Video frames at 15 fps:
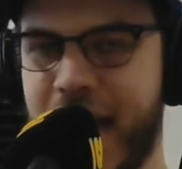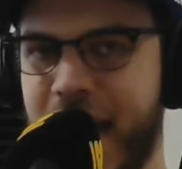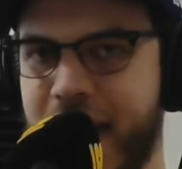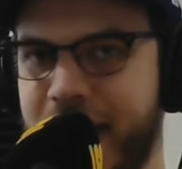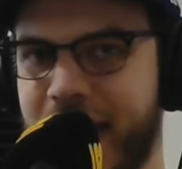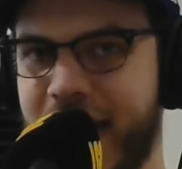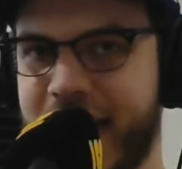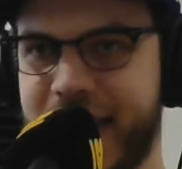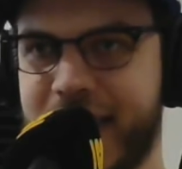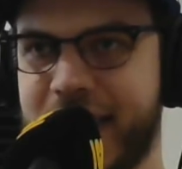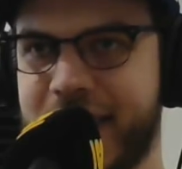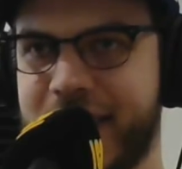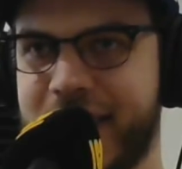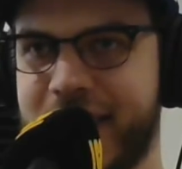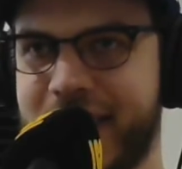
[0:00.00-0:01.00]
And like,
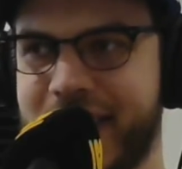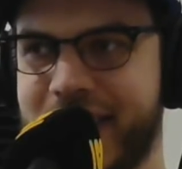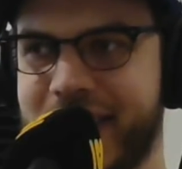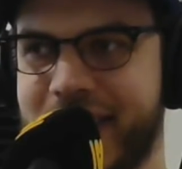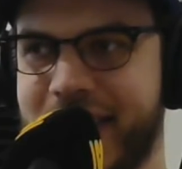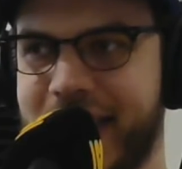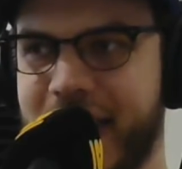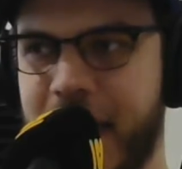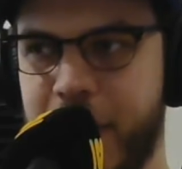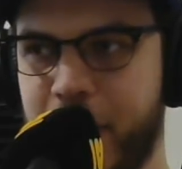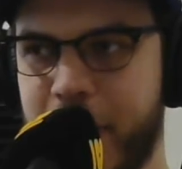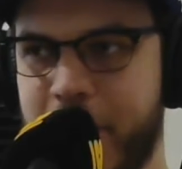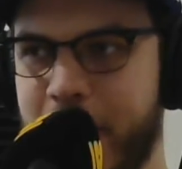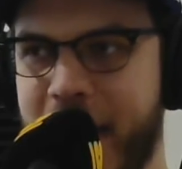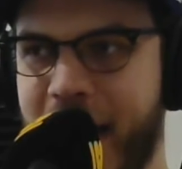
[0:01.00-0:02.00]
he
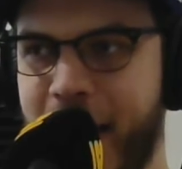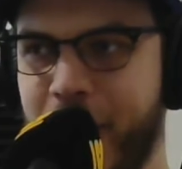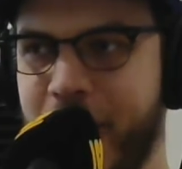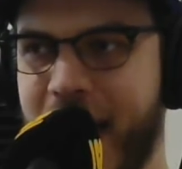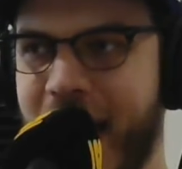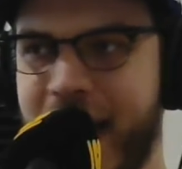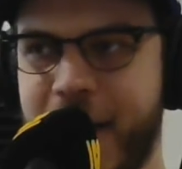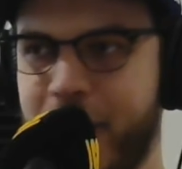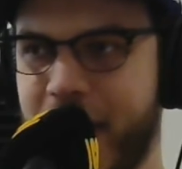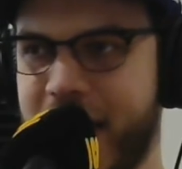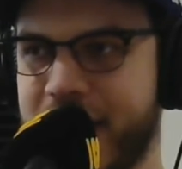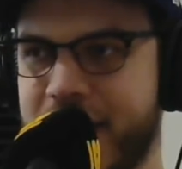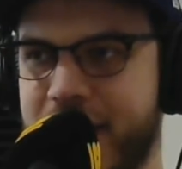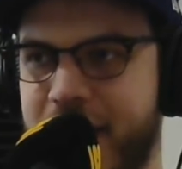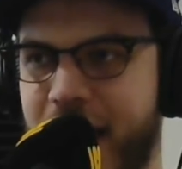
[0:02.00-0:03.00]
would have been out
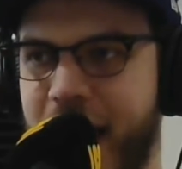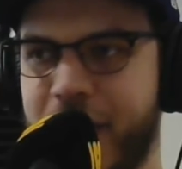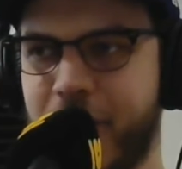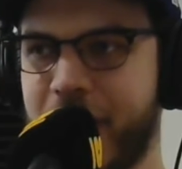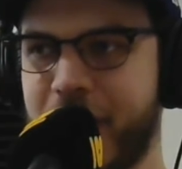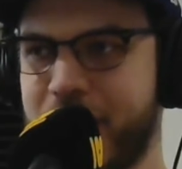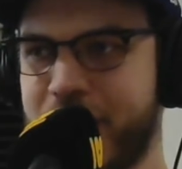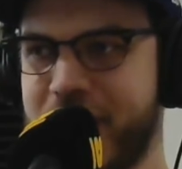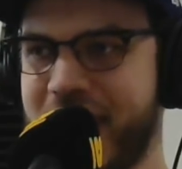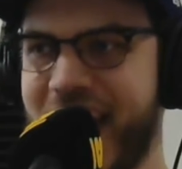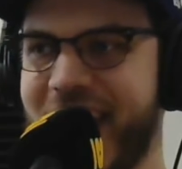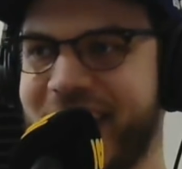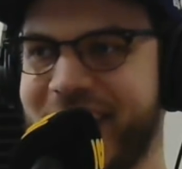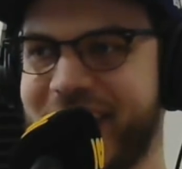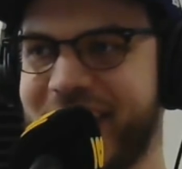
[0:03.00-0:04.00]
anyways. I don't
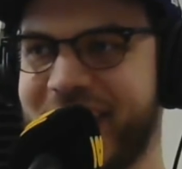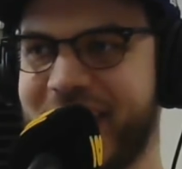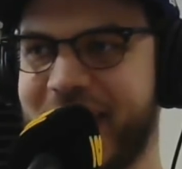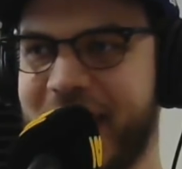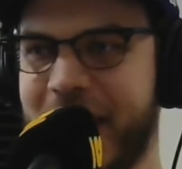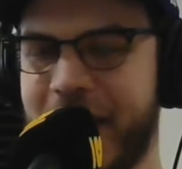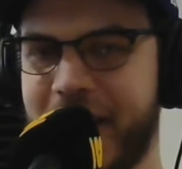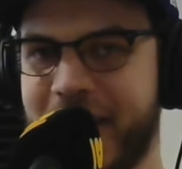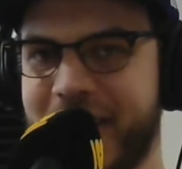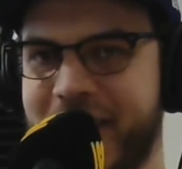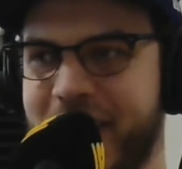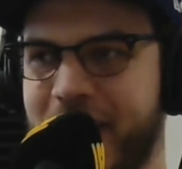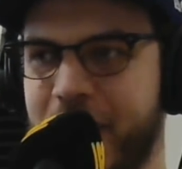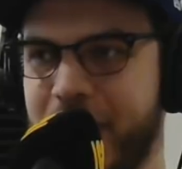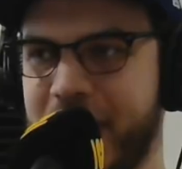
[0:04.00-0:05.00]
understand the
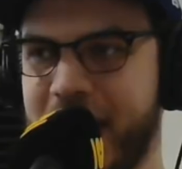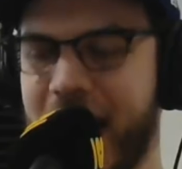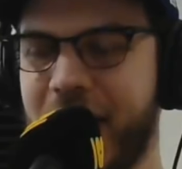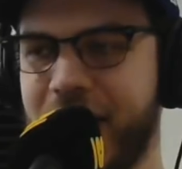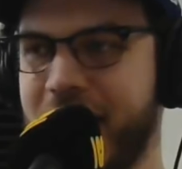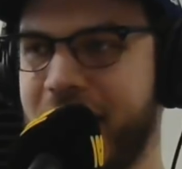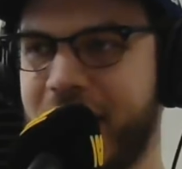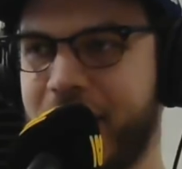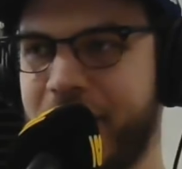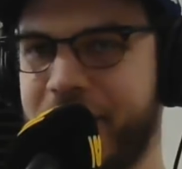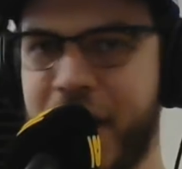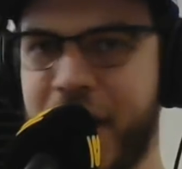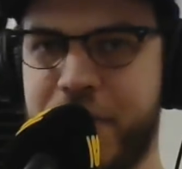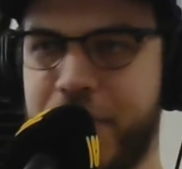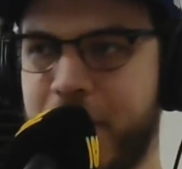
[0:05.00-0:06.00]
yelling at a
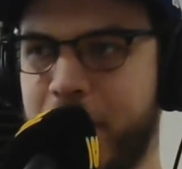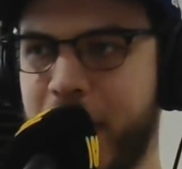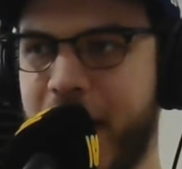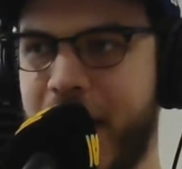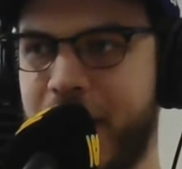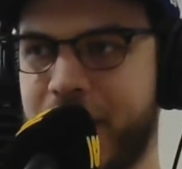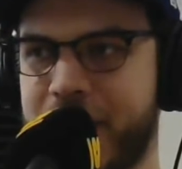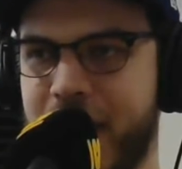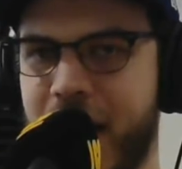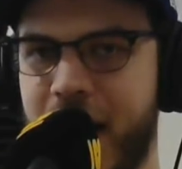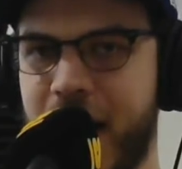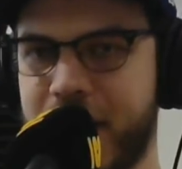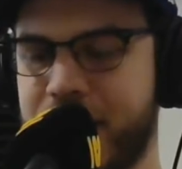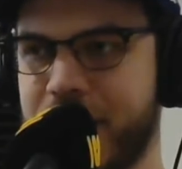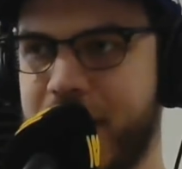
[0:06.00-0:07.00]
veteran player to
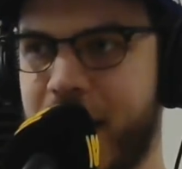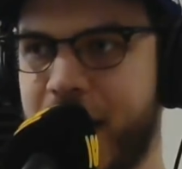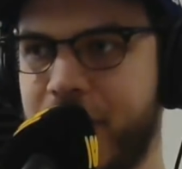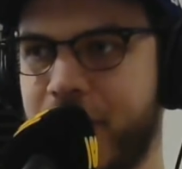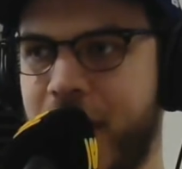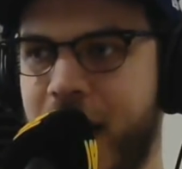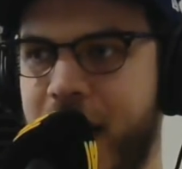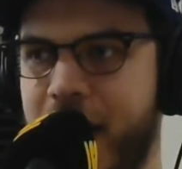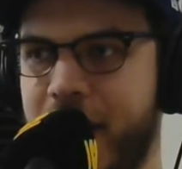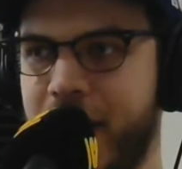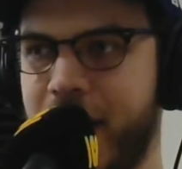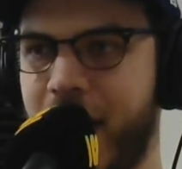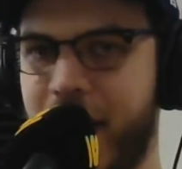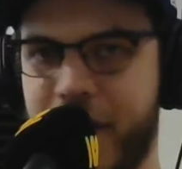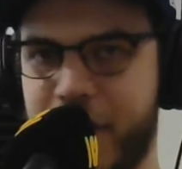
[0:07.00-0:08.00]
hustle down the
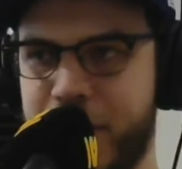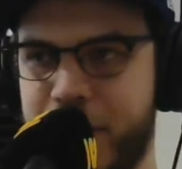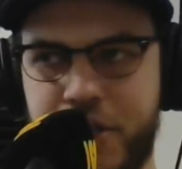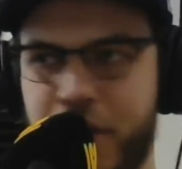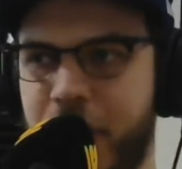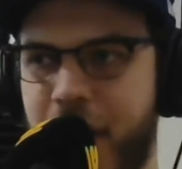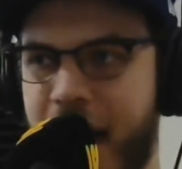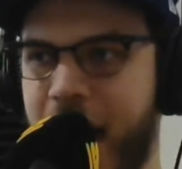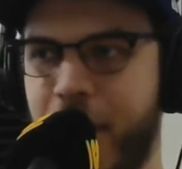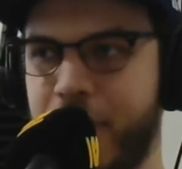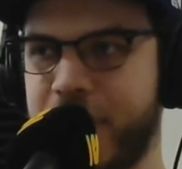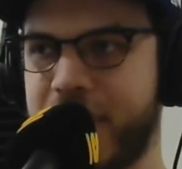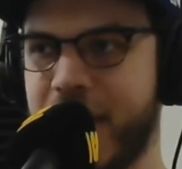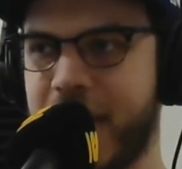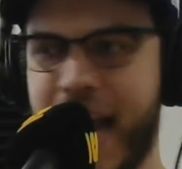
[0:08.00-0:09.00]
line on a sure
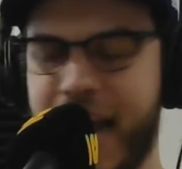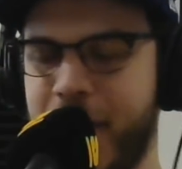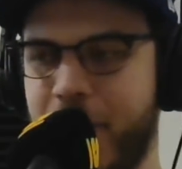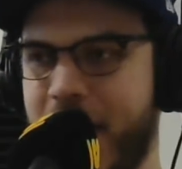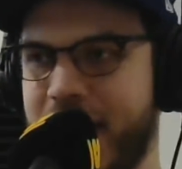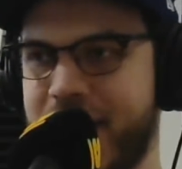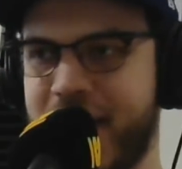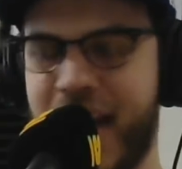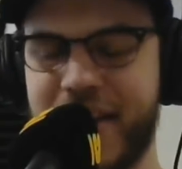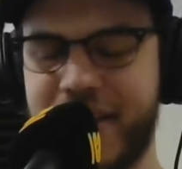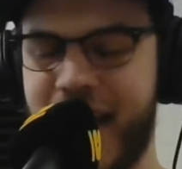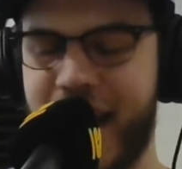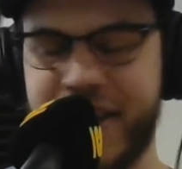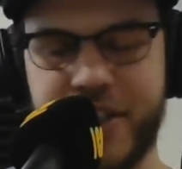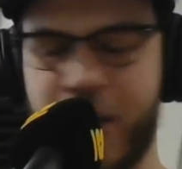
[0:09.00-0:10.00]
out anyways.
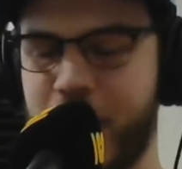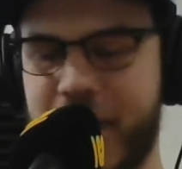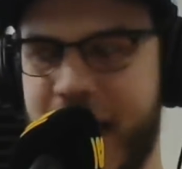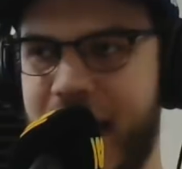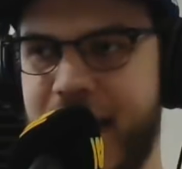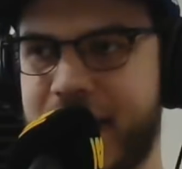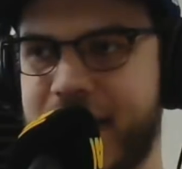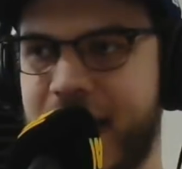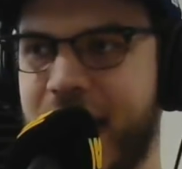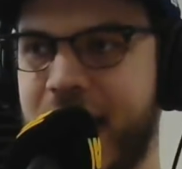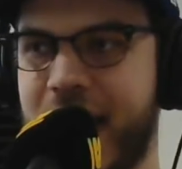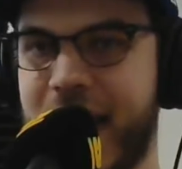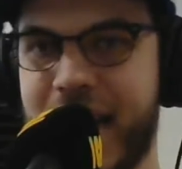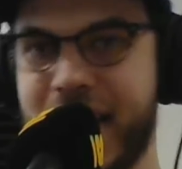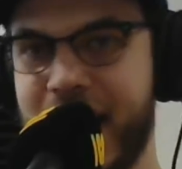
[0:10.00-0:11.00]
I don't get it.
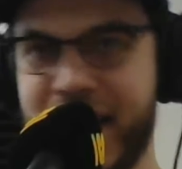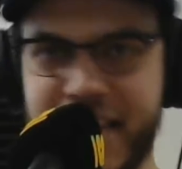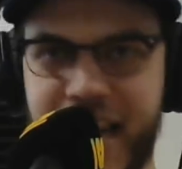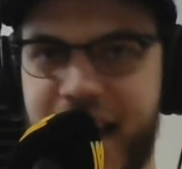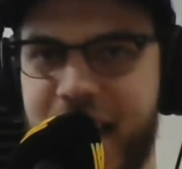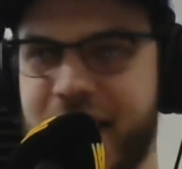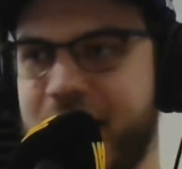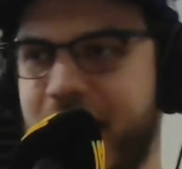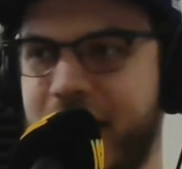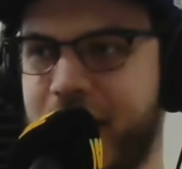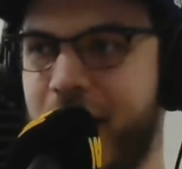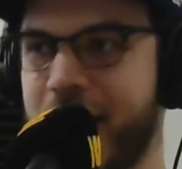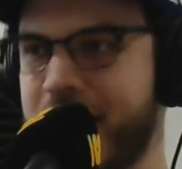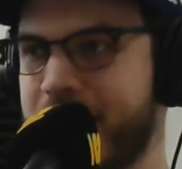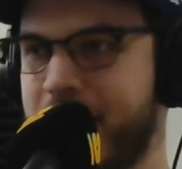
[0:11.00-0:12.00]
And then, yeah, it
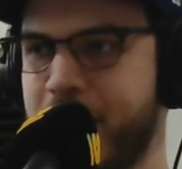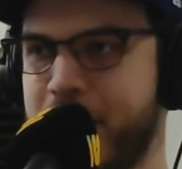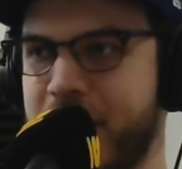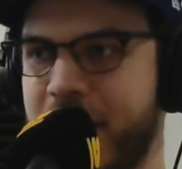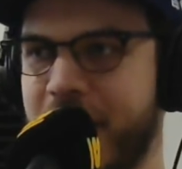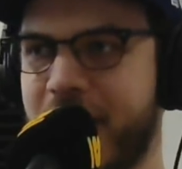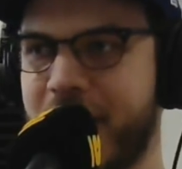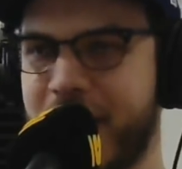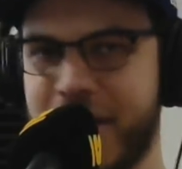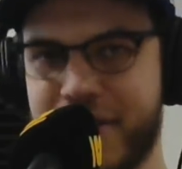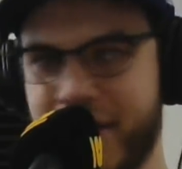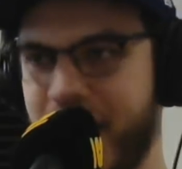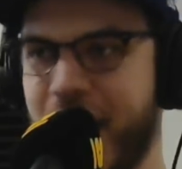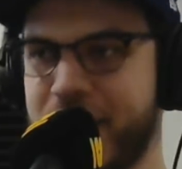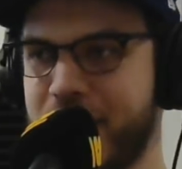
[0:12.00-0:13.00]
causes him to
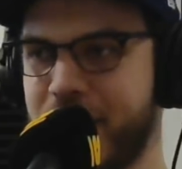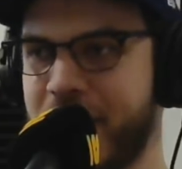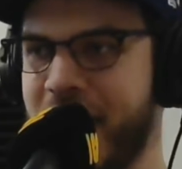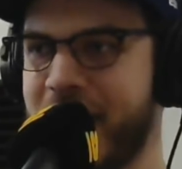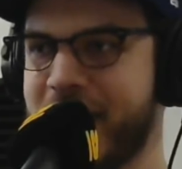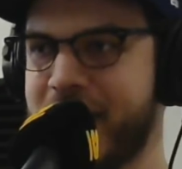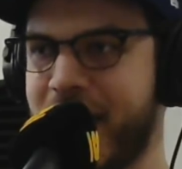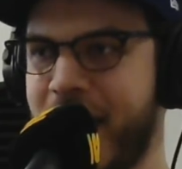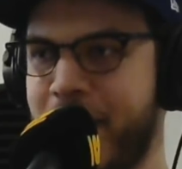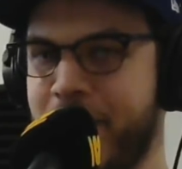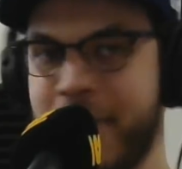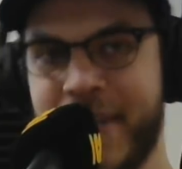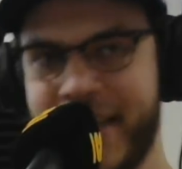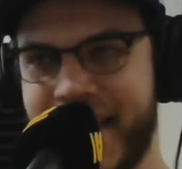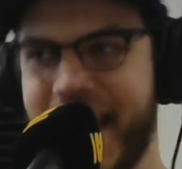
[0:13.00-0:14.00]
hustle the next time
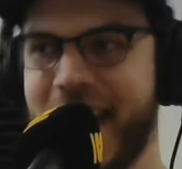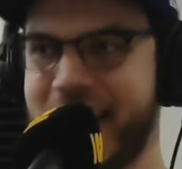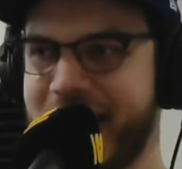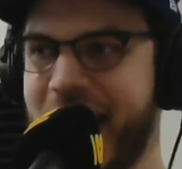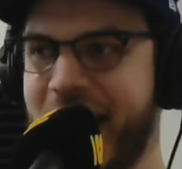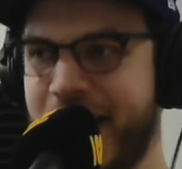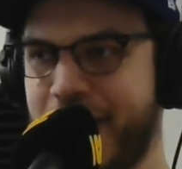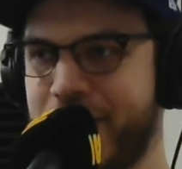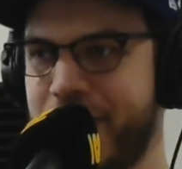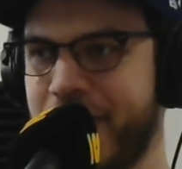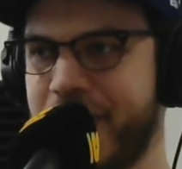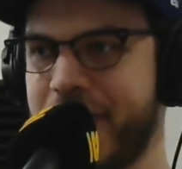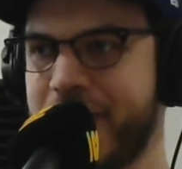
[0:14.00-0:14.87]
and get injured.